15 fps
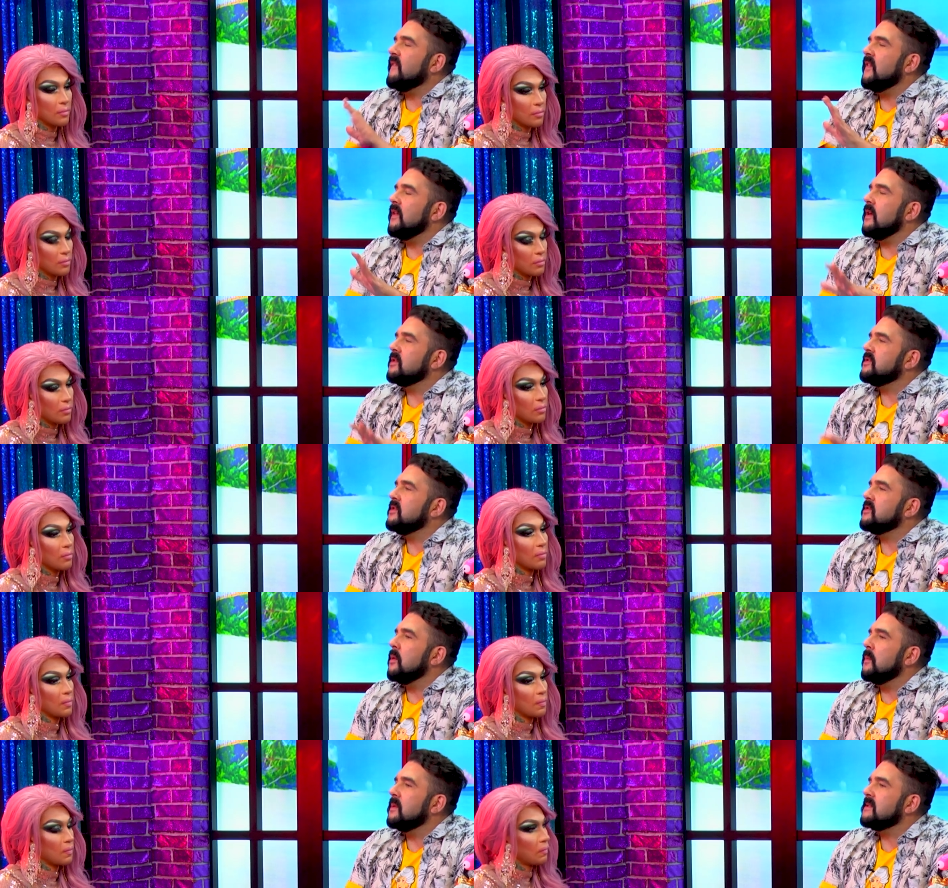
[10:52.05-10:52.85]
Speaker 1: I feel like
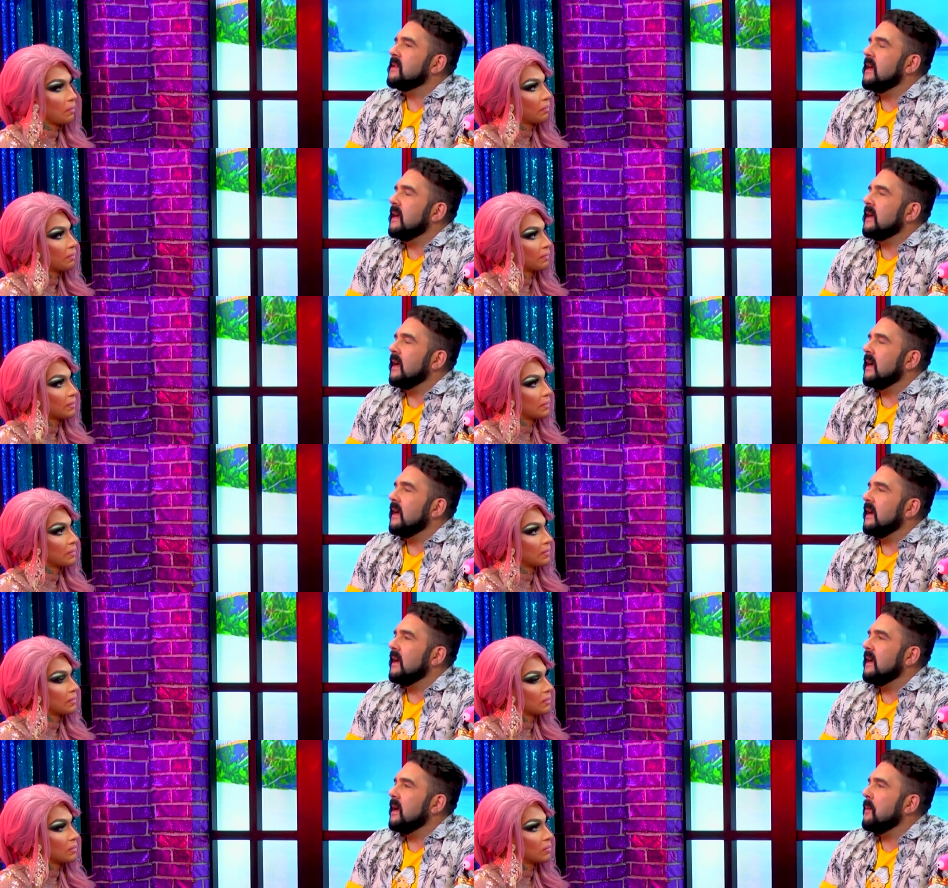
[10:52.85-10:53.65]
she's almost like
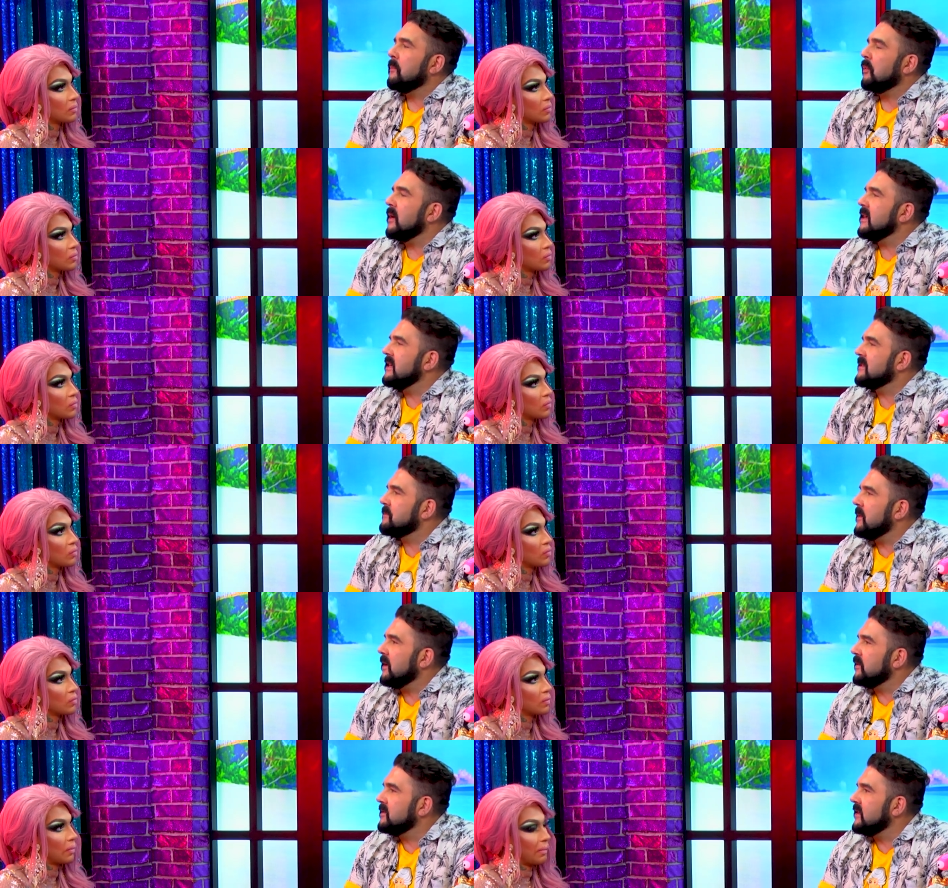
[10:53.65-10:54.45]
uh, Britney
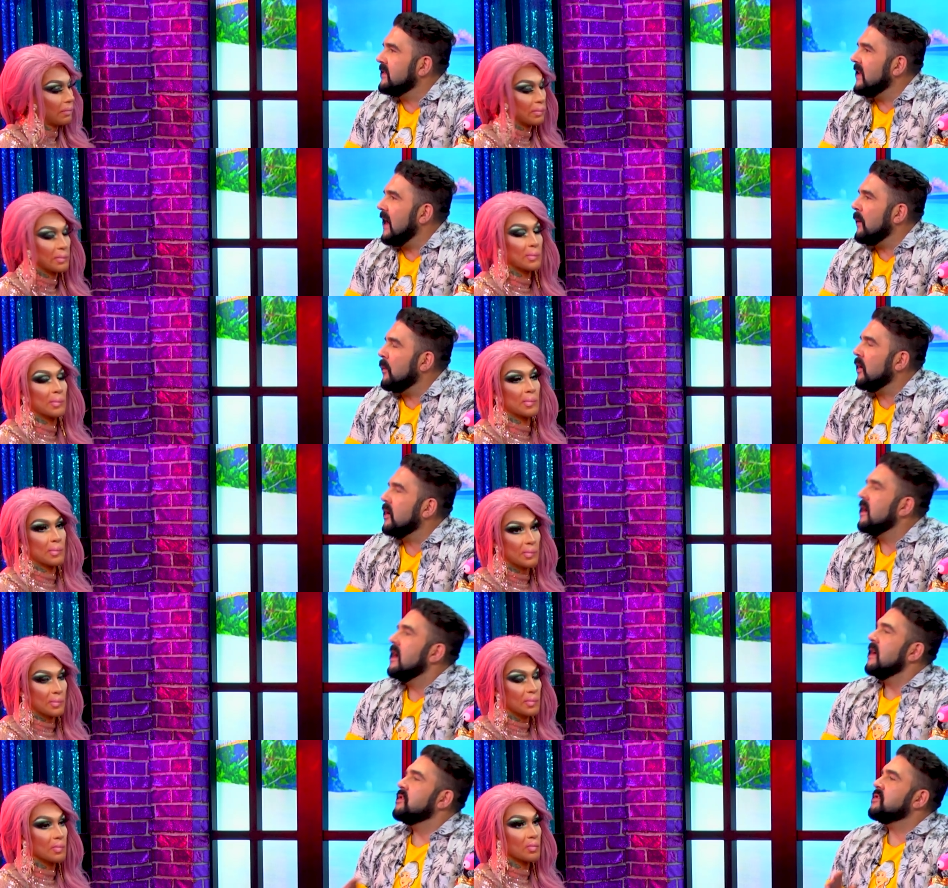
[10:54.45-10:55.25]
Spears in that,
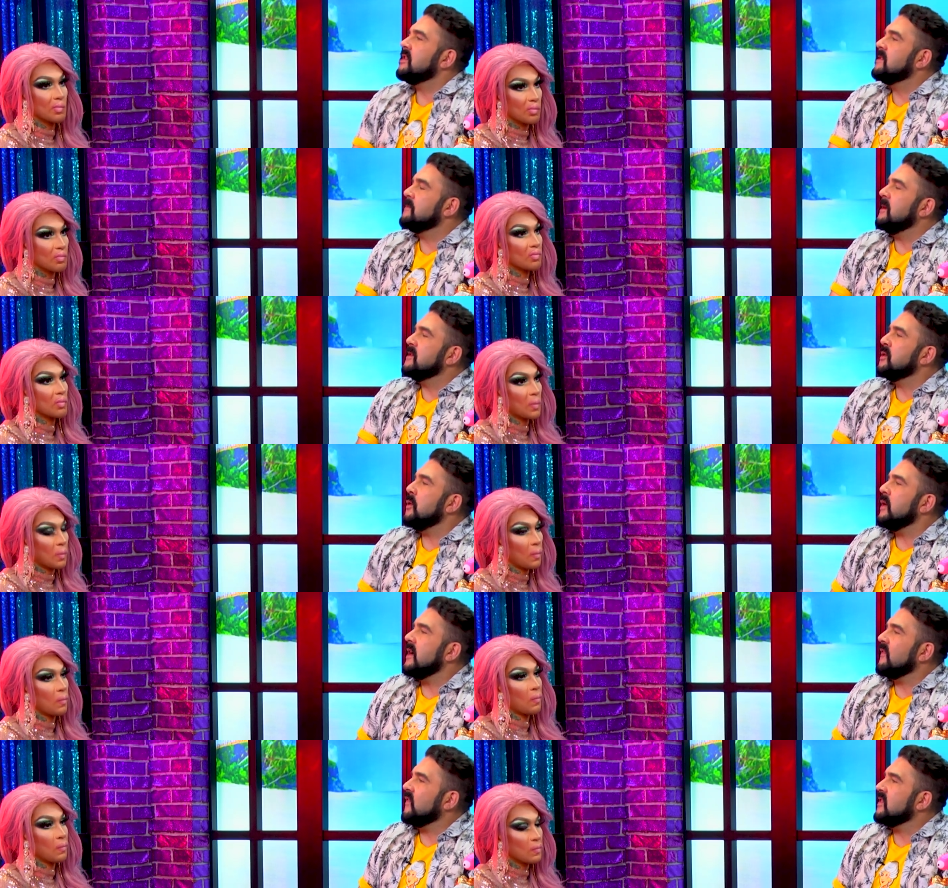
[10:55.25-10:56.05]
where she's been
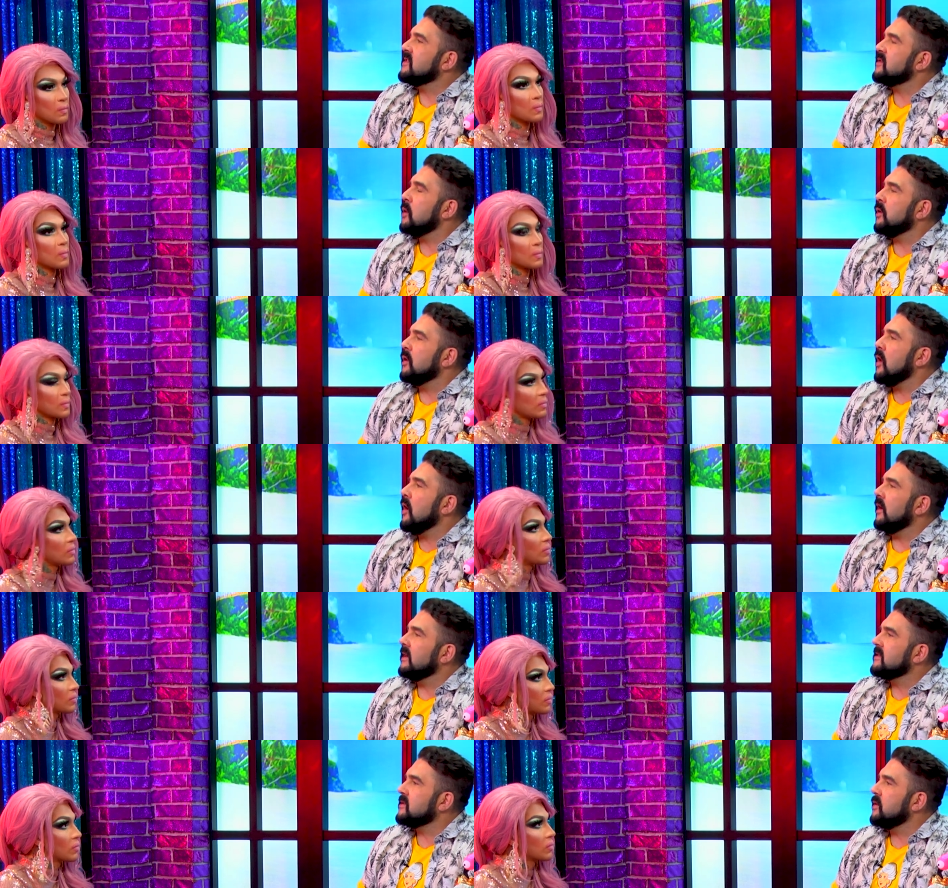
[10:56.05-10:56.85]
doing it for so
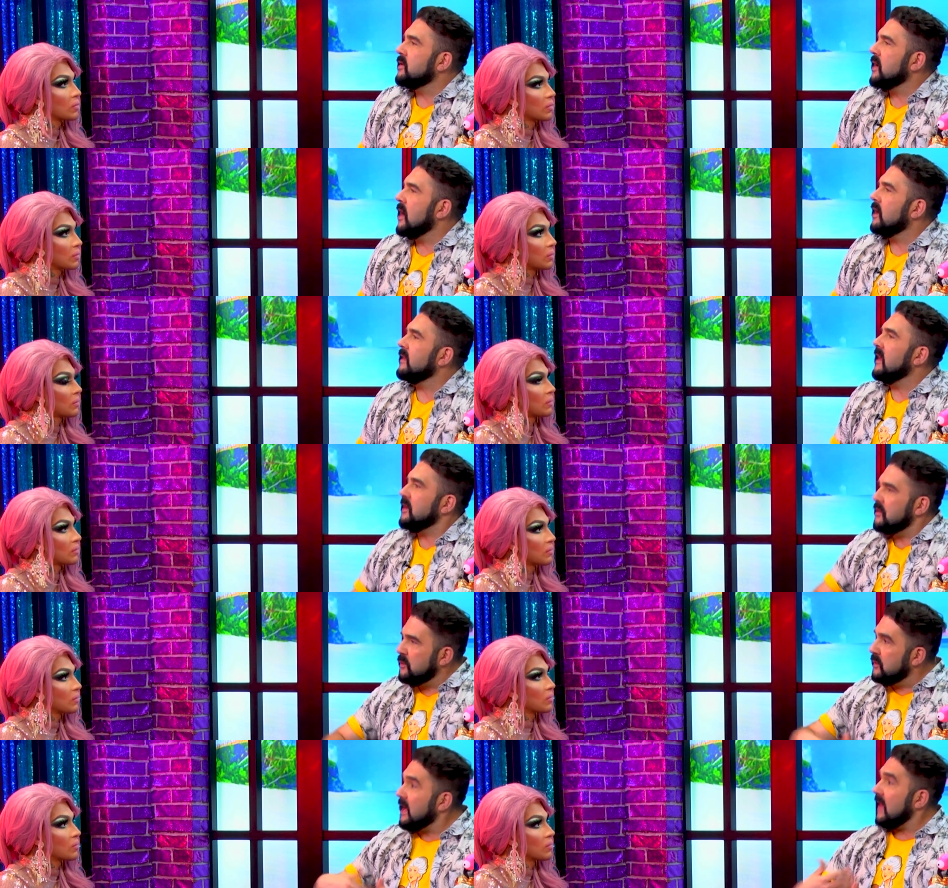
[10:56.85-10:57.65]
long and so young that
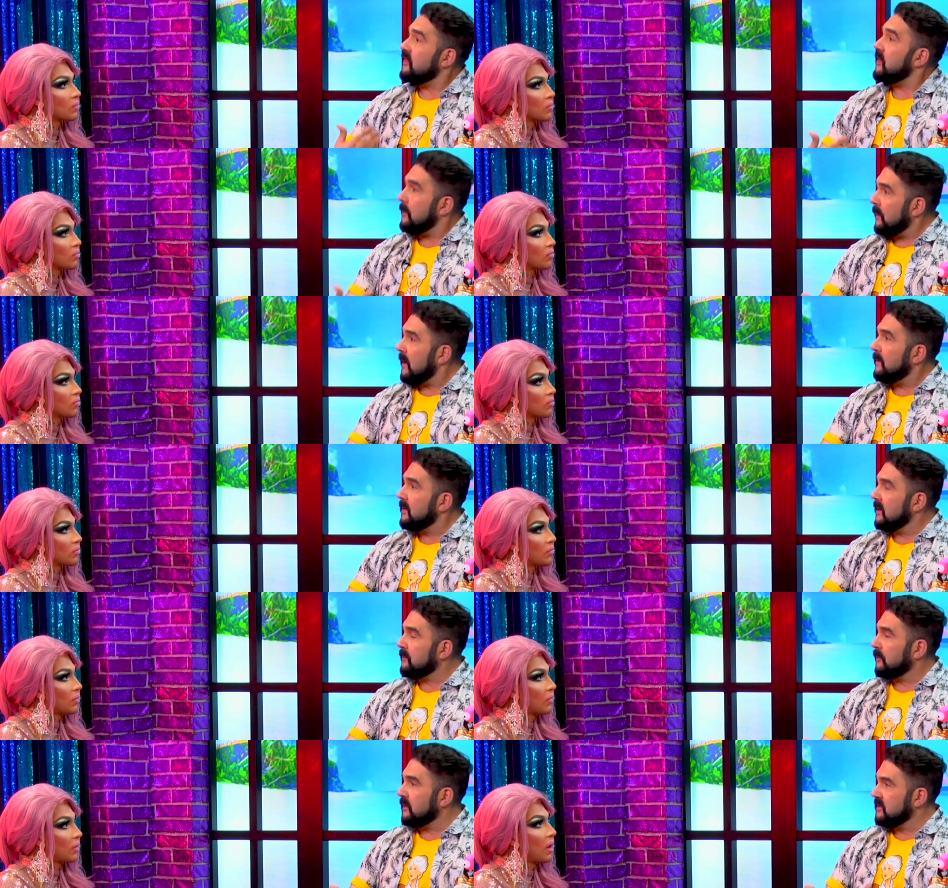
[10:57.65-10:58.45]
you get the
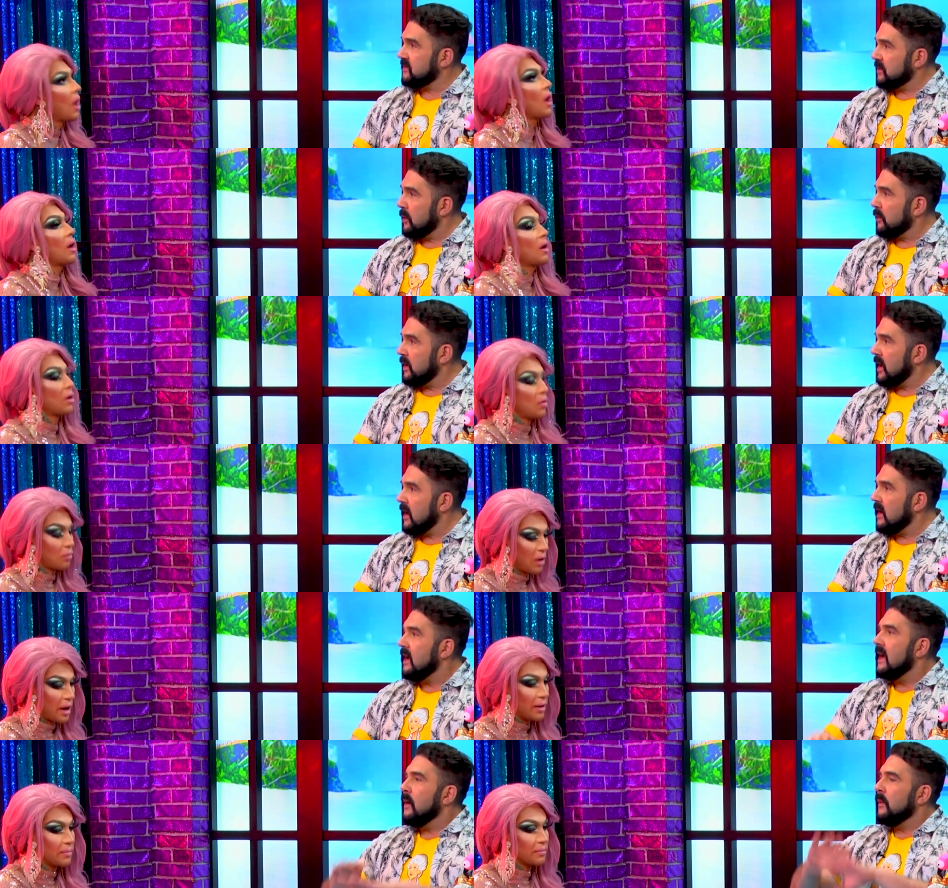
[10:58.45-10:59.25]
public
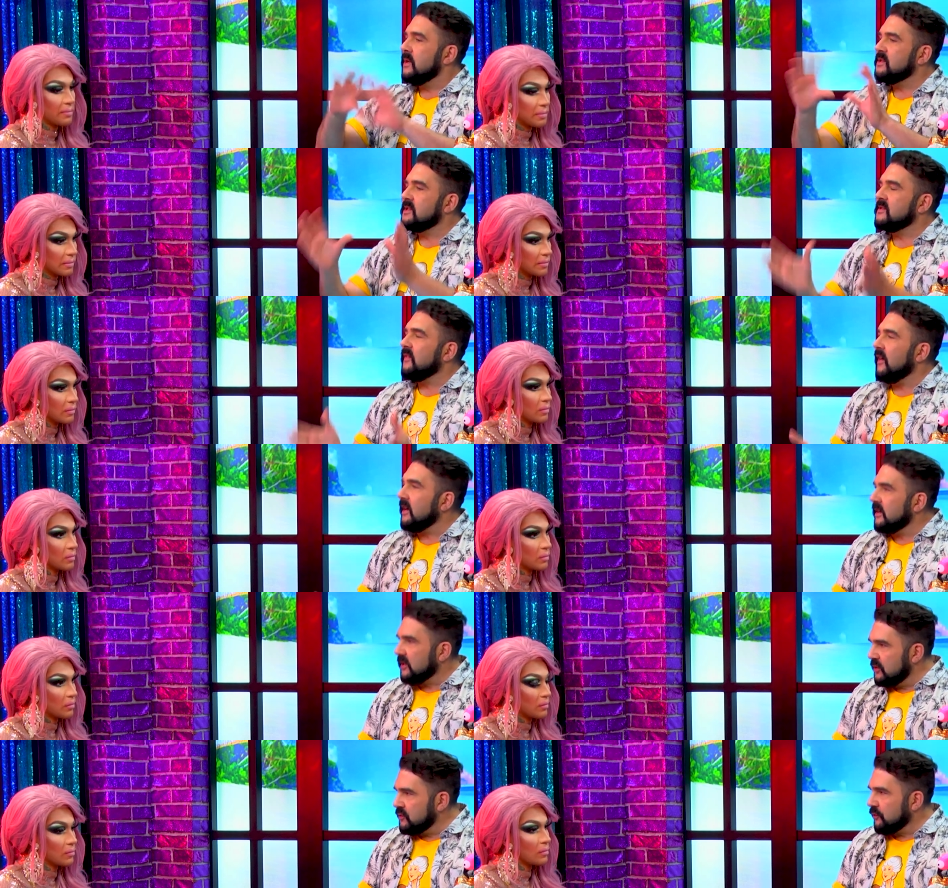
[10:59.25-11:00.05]
persona, right. which is very